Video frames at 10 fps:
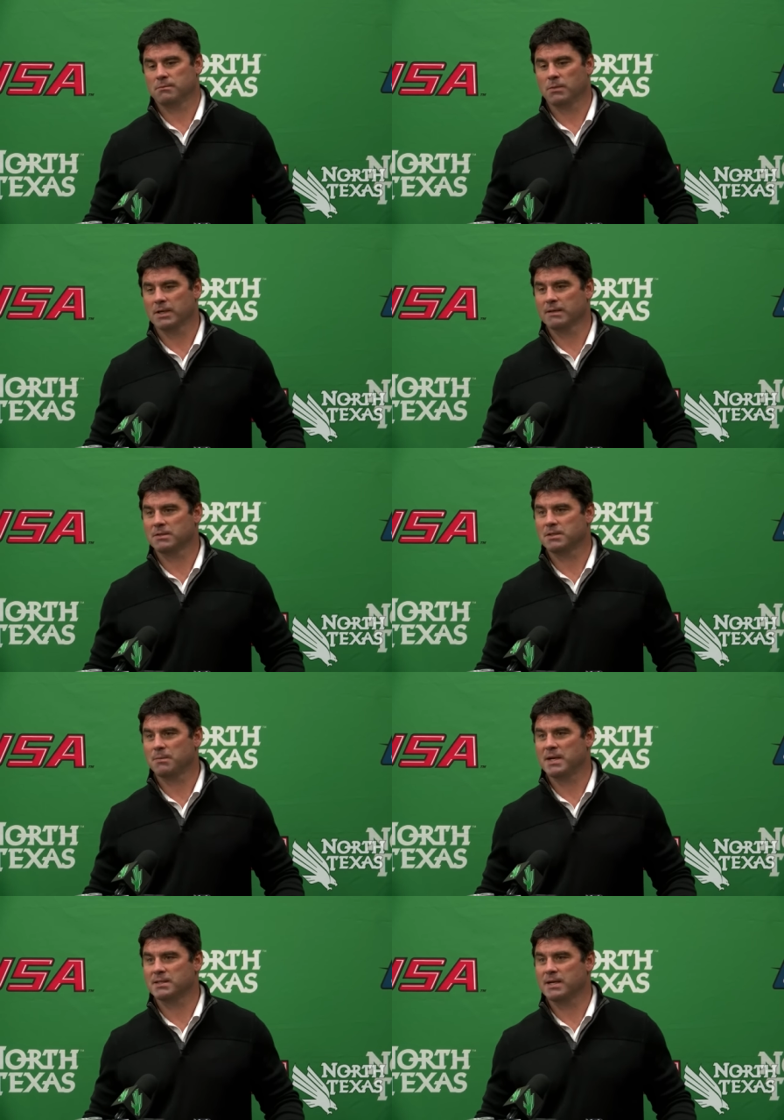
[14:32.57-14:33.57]
what gives us the
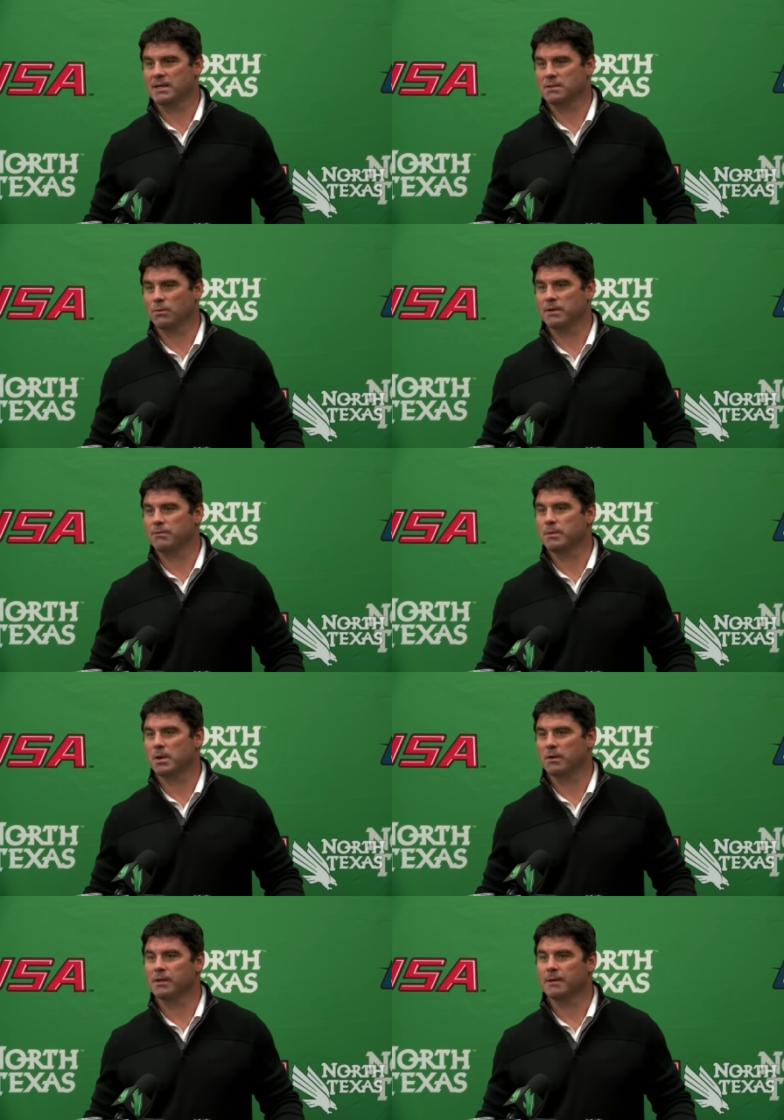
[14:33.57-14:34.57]
best chance to win a
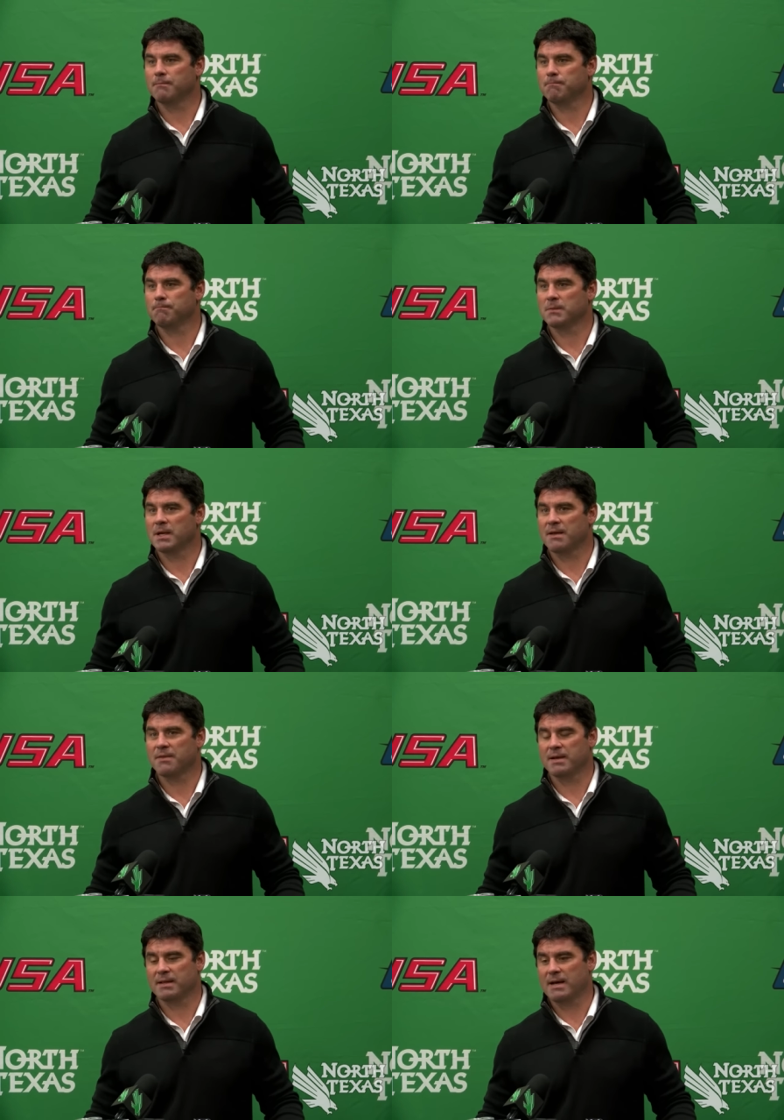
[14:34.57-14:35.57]
football game. And I
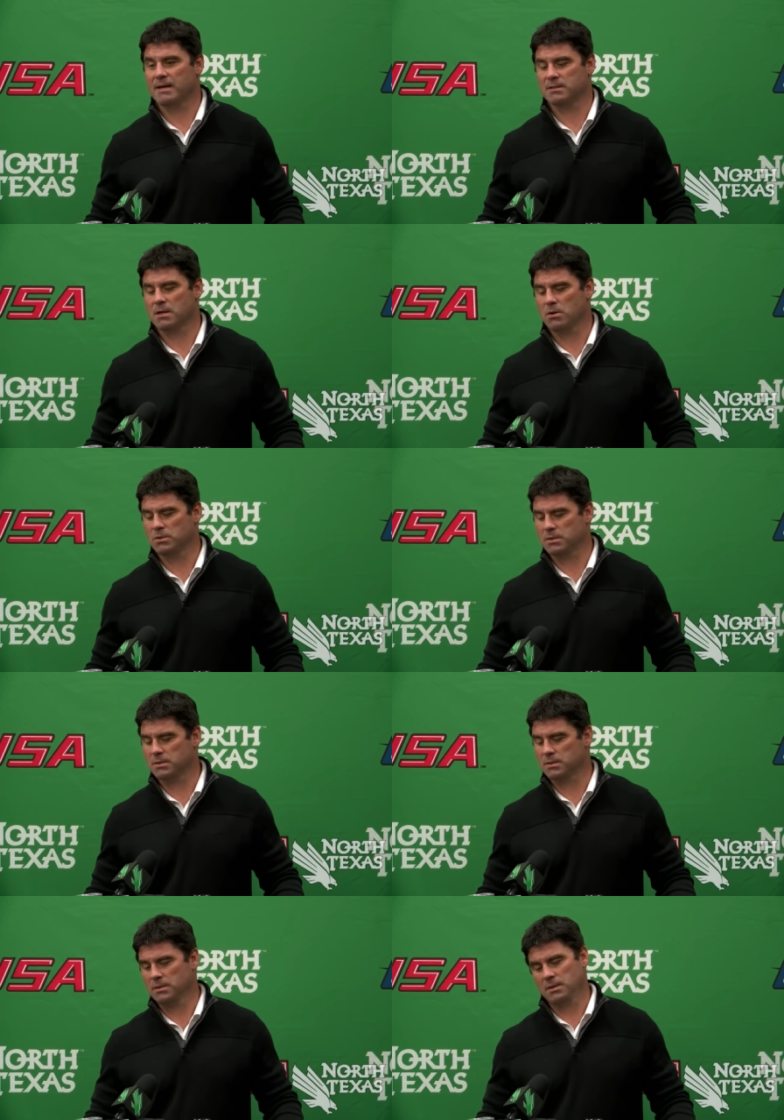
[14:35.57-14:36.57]
think that as
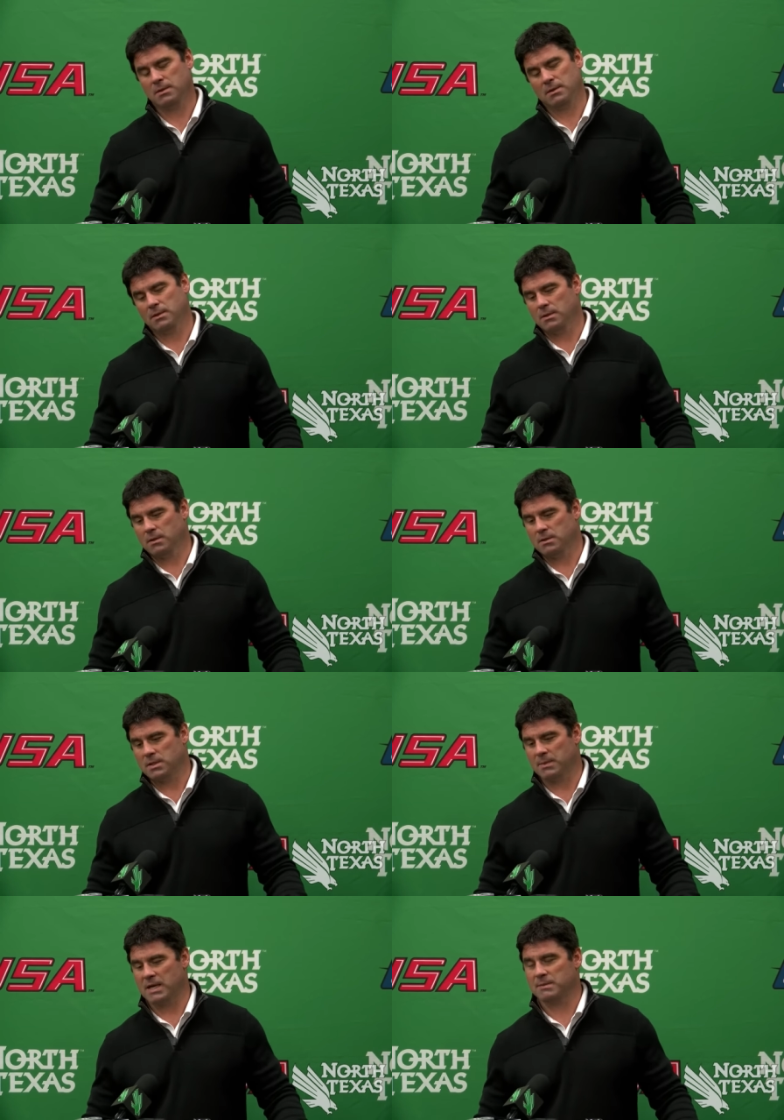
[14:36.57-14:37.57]
coaches,
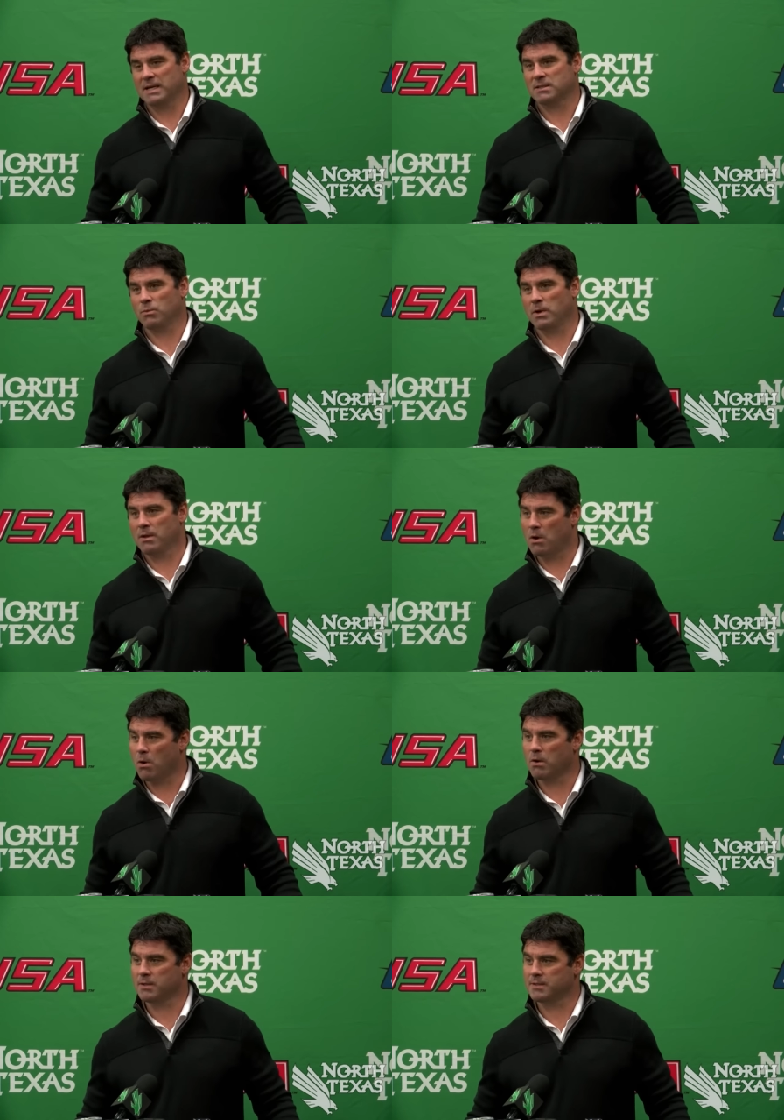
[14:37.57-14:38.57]
sometimes that's one of the
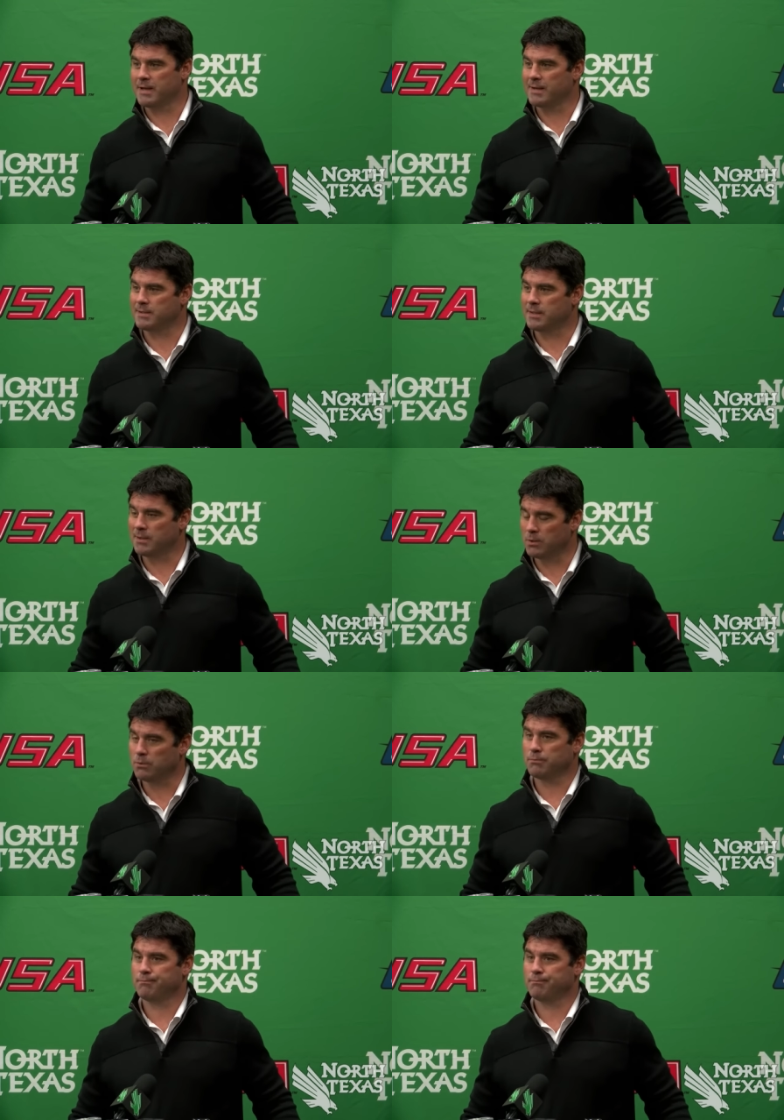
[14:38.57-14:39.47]
hardest things to do.